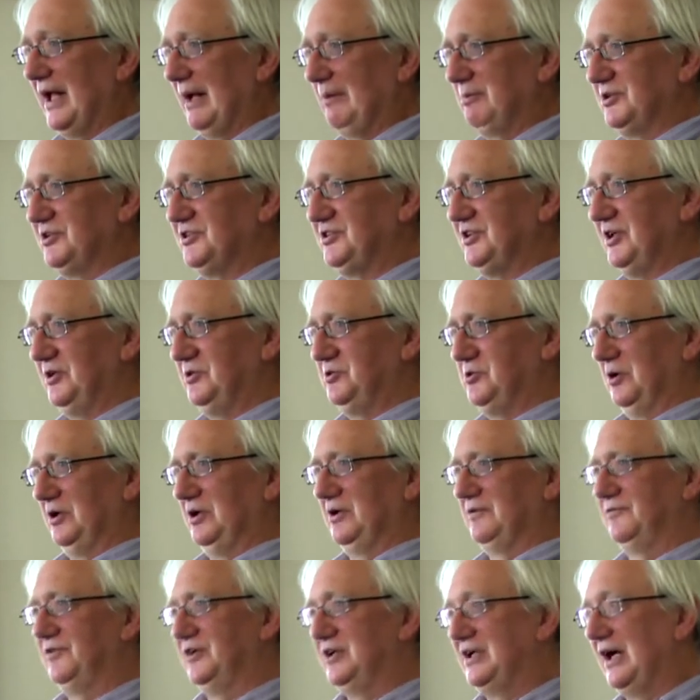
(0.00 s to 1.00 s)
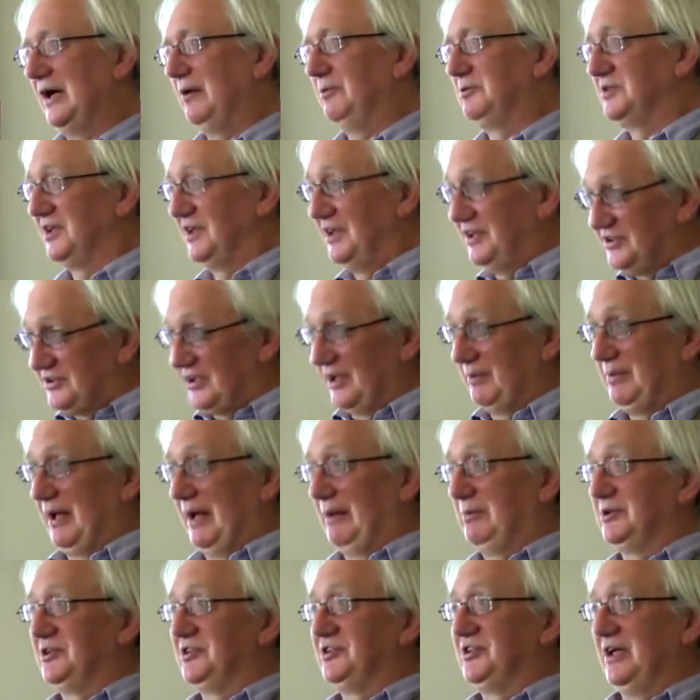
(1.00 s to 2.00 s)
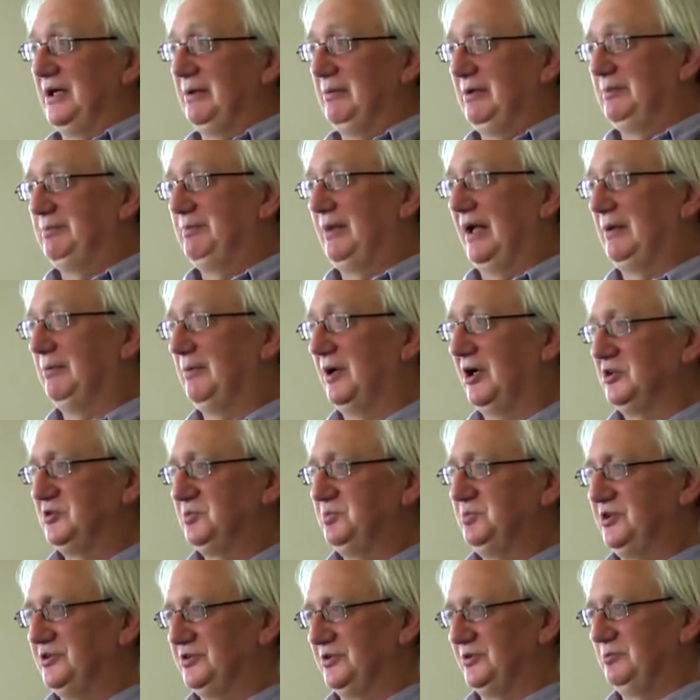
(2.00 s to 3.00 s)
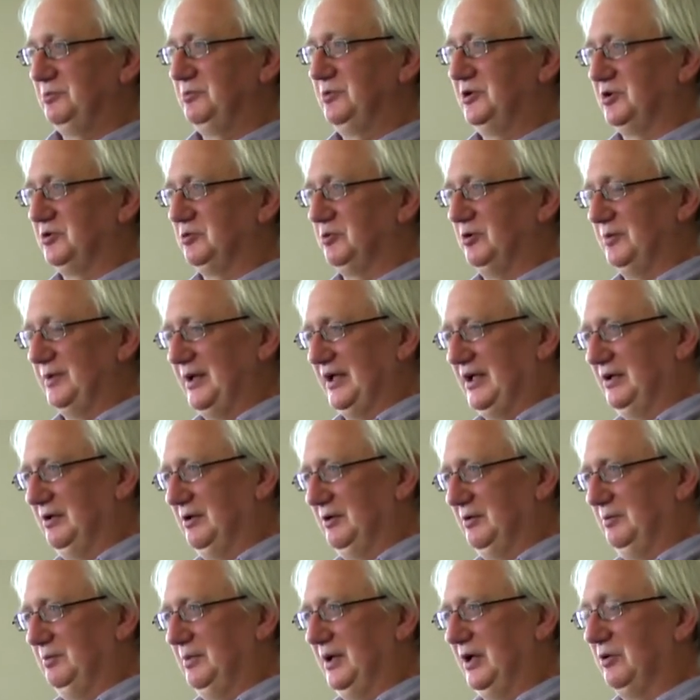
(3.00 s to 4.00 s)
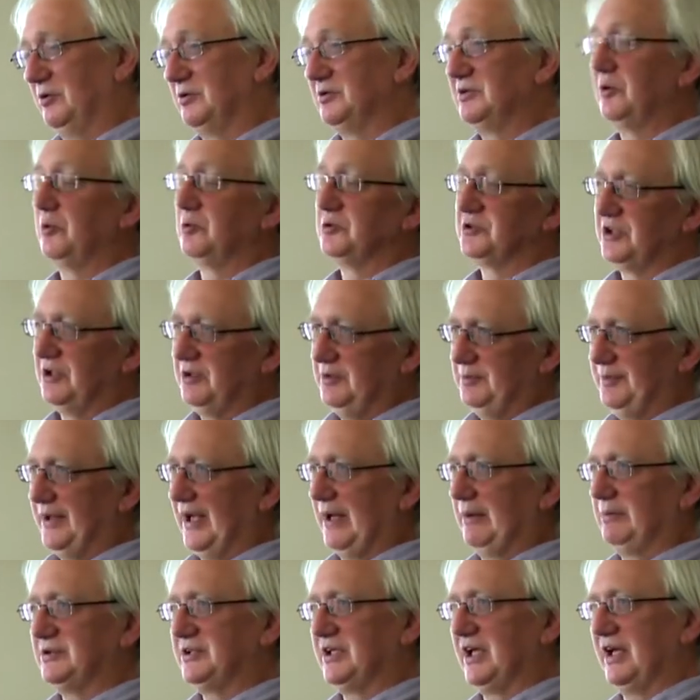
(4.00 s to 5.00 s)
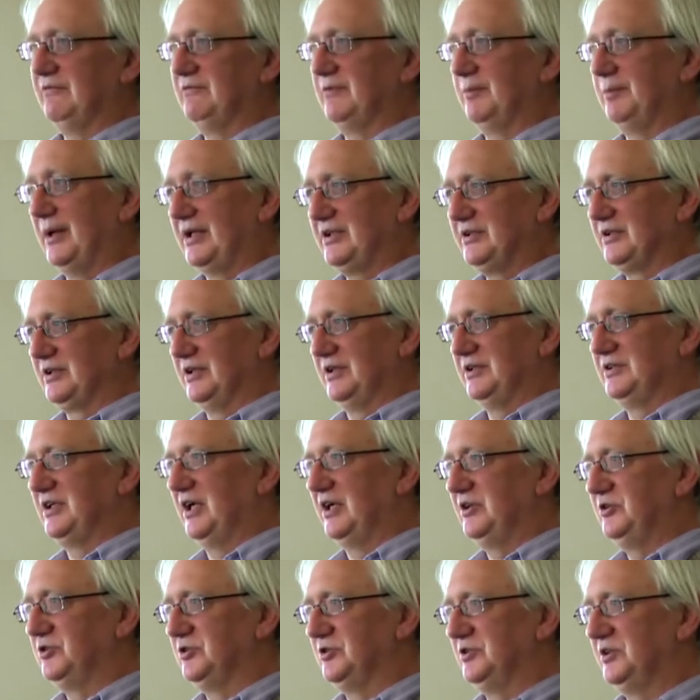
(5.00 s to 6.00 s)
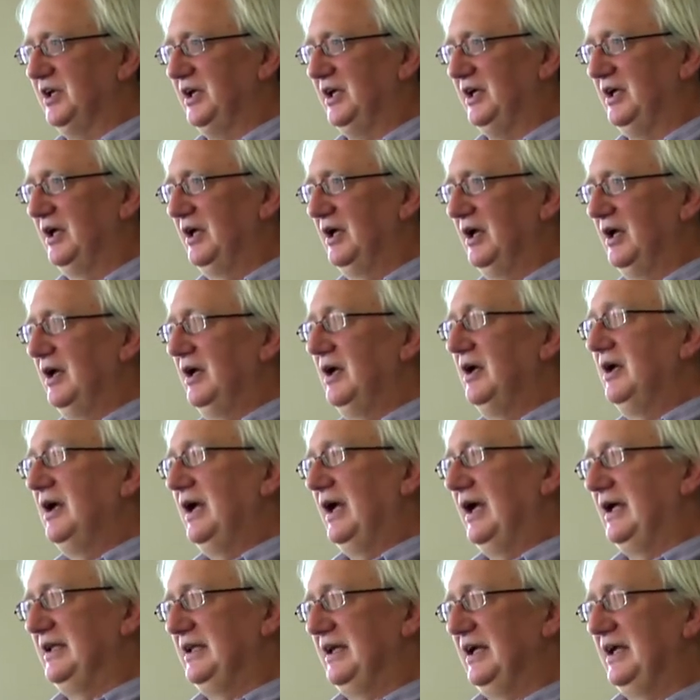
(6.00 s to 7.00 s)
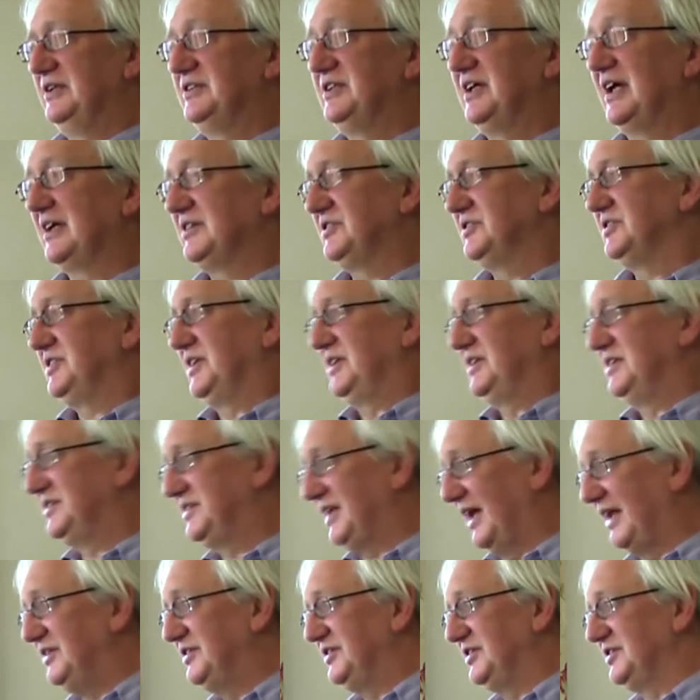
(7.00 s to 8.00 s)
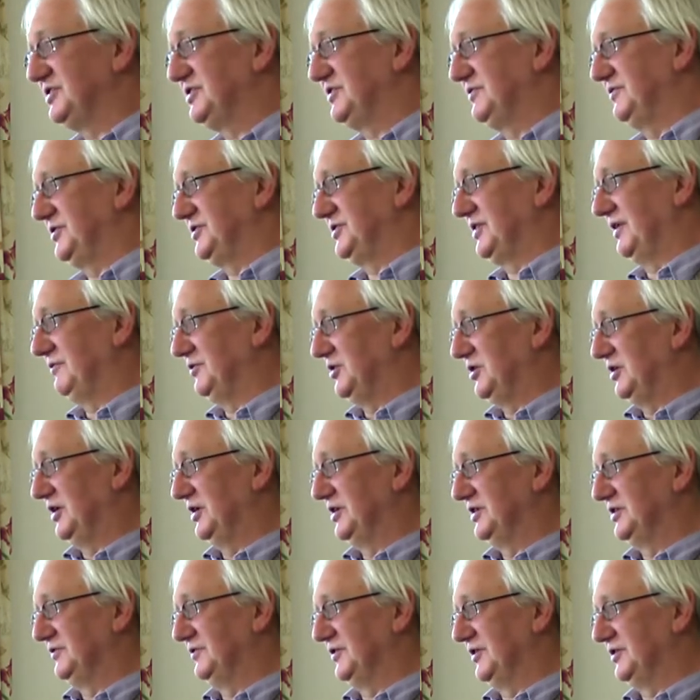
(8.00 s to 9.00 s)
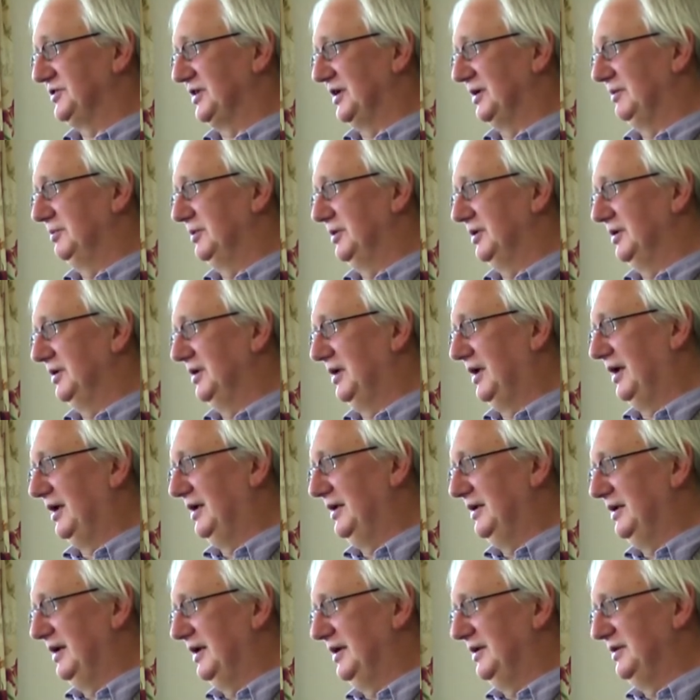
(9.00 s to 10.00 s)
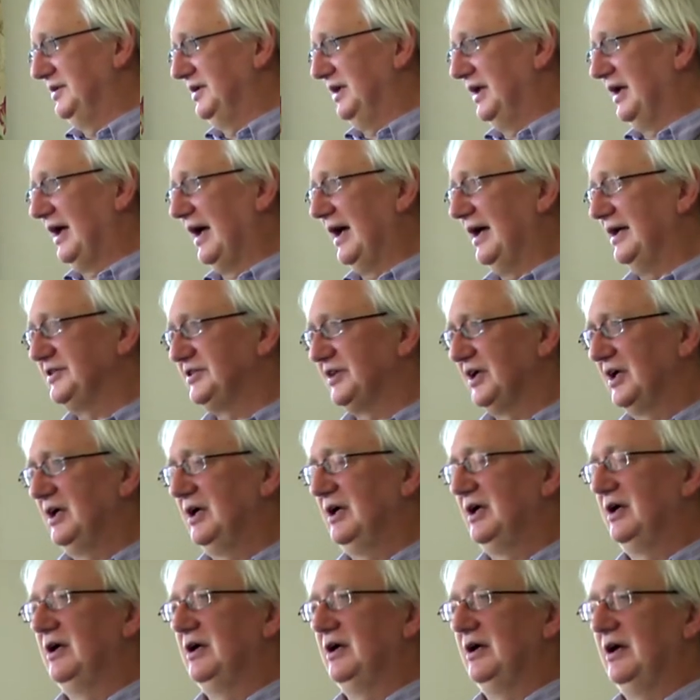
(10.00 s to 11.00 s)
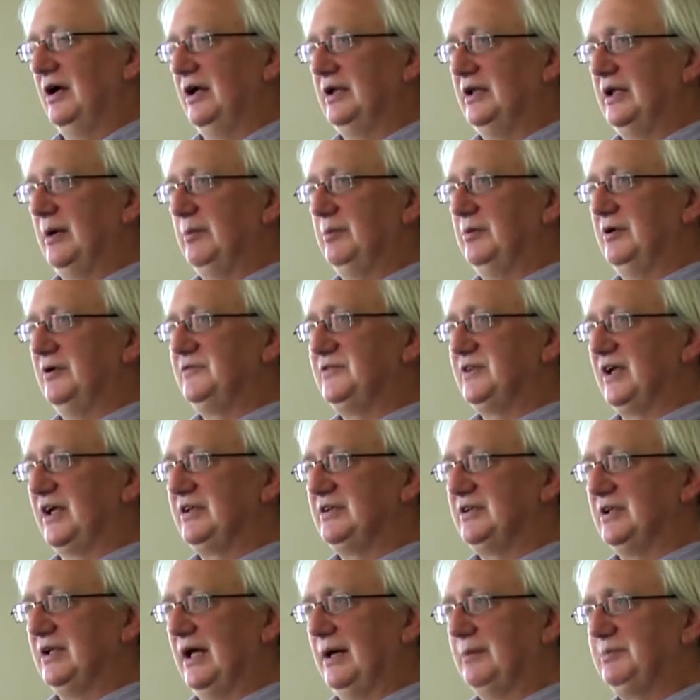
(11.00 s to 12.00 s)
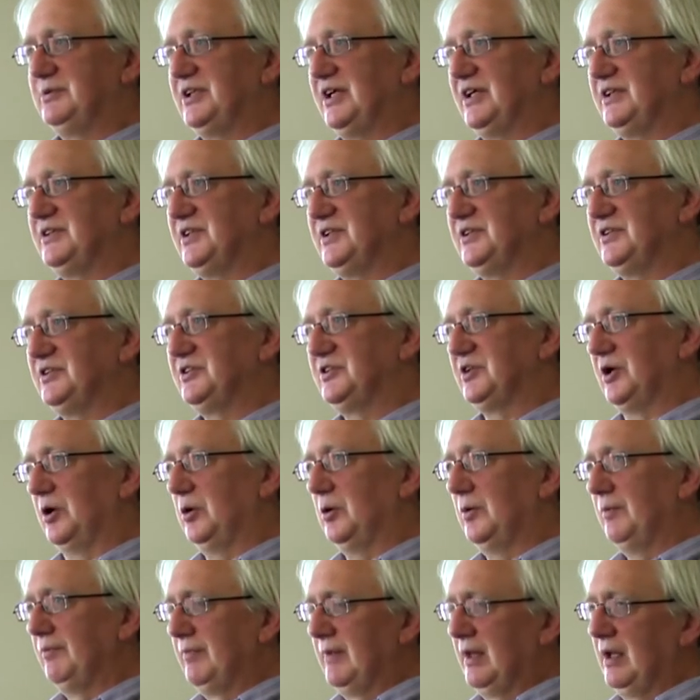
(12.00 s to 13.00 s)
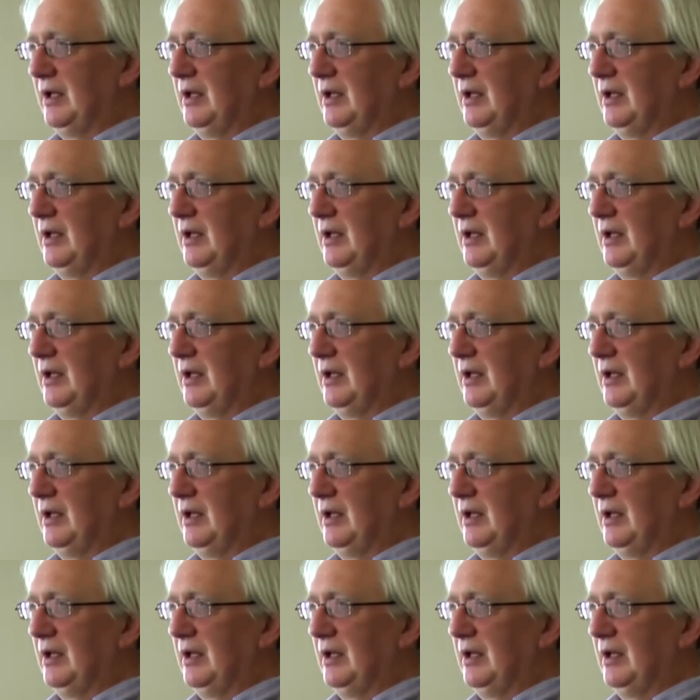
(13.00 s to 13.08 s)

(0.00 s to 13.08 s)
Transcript: been able to see Julian for years. At least I'll be able to see him in Belmarsh prison, which will be good. And also be able to get the medical attention he needs. He hasn't seen a dentist for 7 years, for example, and he has a number of dental abscesses. So